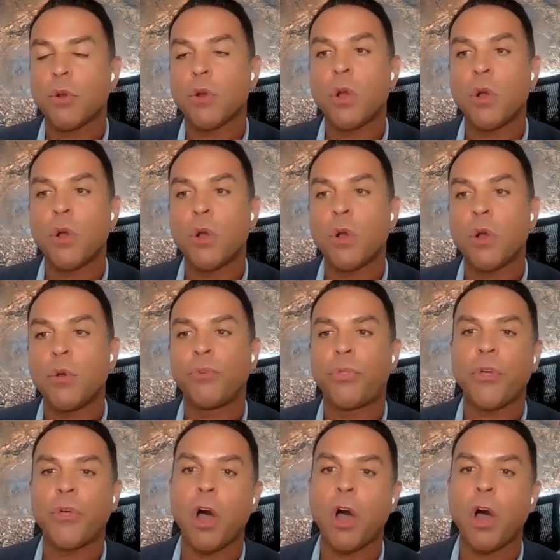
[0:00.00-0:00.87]
your
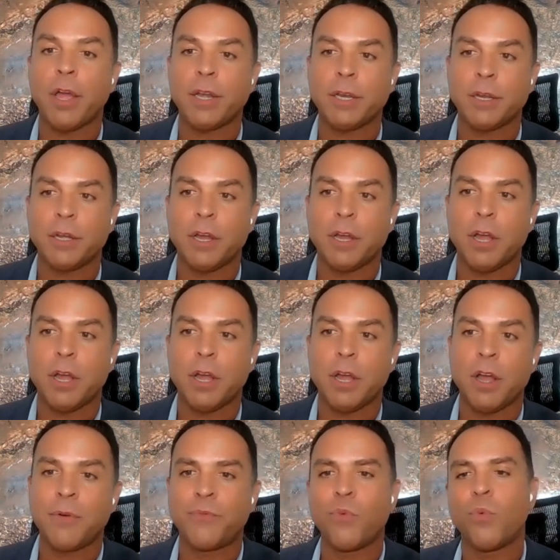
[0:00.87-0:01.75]
own thought
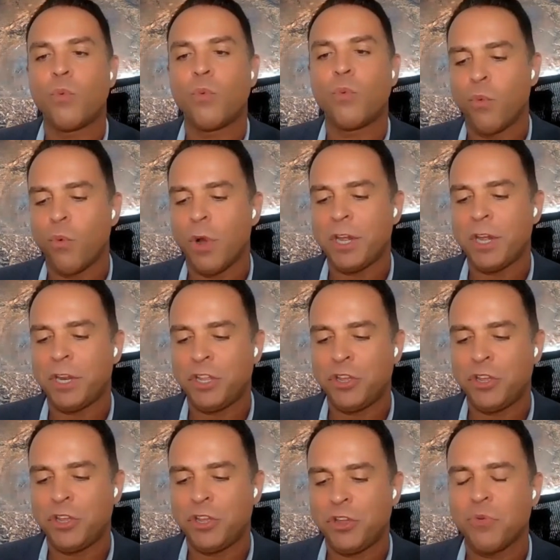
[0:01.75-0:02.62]
of
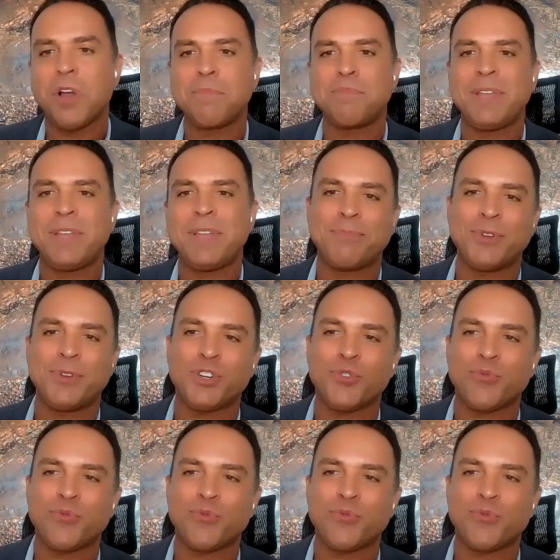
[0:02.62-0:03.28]
what you want